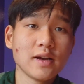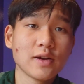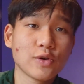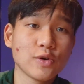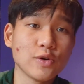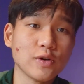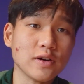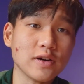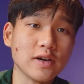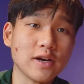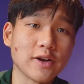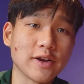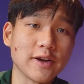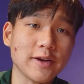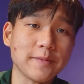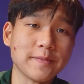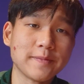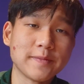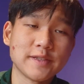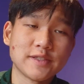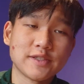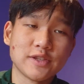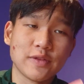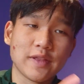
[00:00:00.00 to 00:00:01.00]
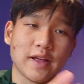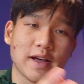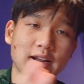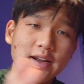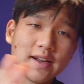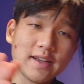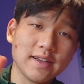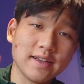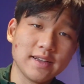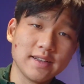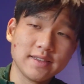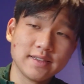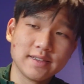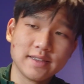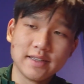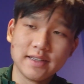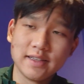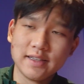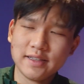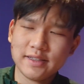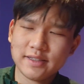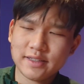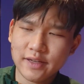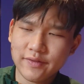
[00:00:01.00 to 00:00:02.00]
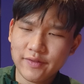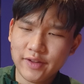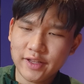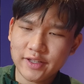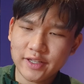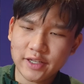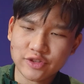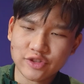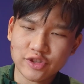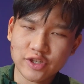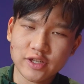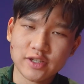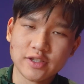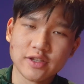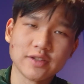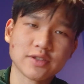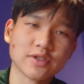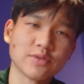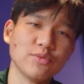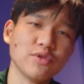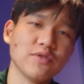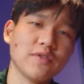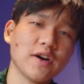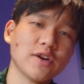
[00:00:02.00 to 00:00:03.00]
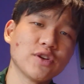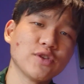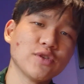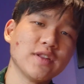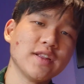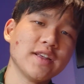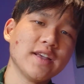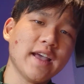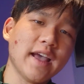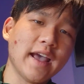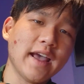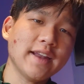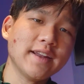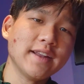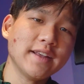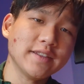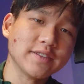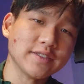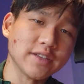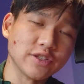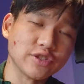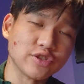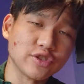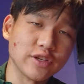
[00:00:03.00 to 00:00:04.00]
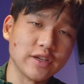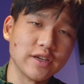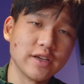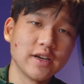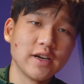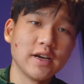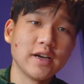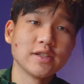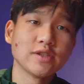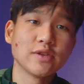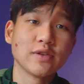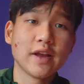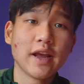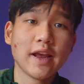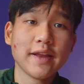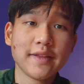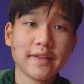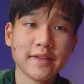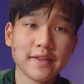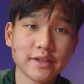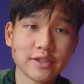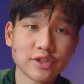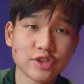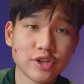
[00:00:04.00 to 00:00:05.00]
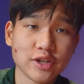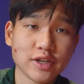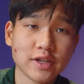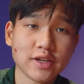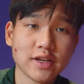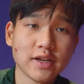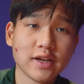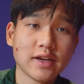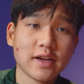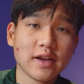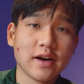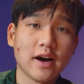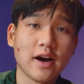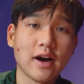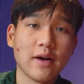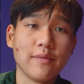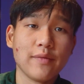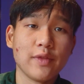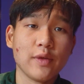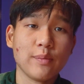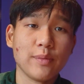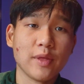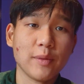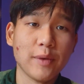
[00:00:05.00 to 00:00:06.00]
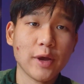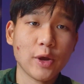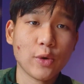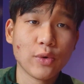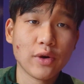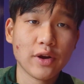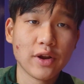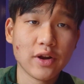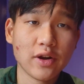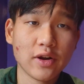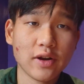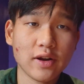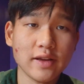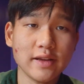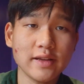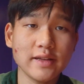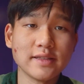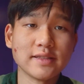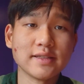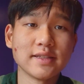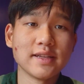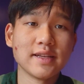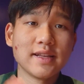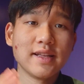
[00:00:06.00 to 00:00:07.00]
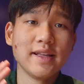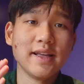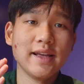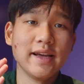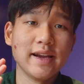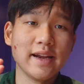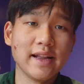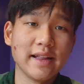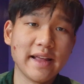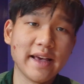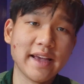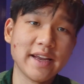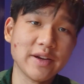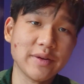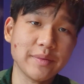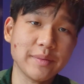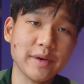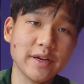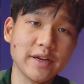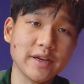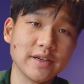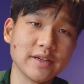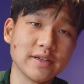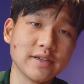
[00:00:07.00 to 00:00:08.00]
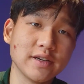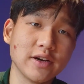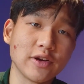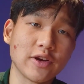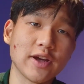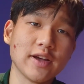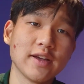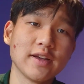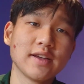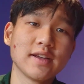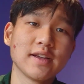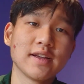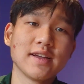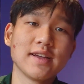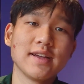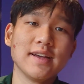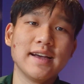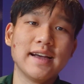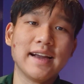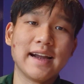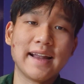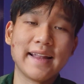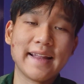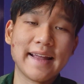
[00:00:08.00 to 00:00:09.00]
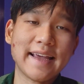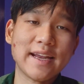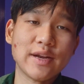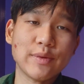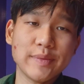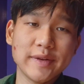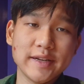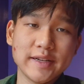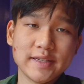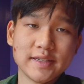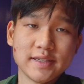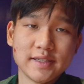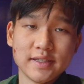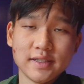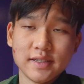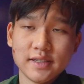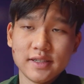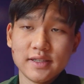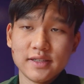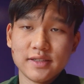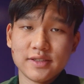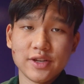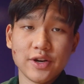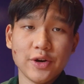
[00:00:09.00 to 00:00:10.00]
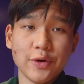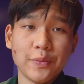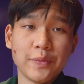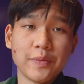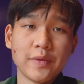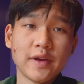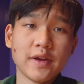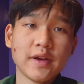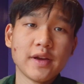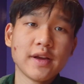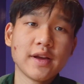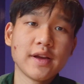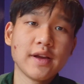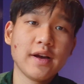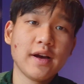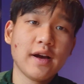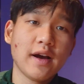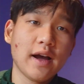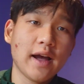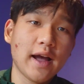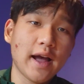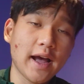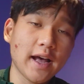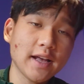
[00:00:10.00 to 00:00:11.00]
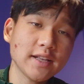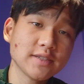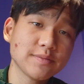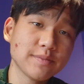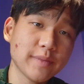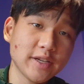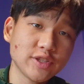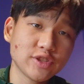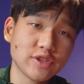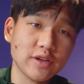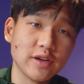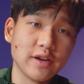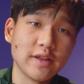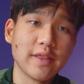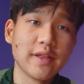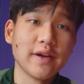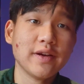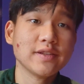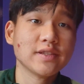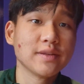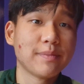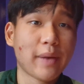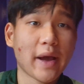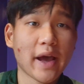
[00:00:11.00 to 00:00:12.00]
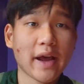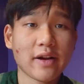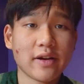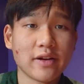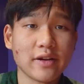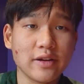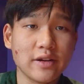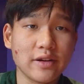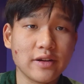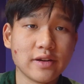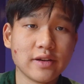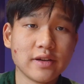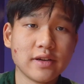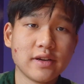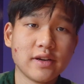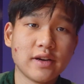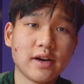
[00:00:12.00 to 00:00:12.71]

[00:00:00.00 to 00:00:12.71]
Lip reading: Cool, okay, so that is the 17th century, so let's move on to the 18th century. So the 18th century, the big word here is enlightenment, okay? Enlightenment. So, as mentioned, there is a pattern here.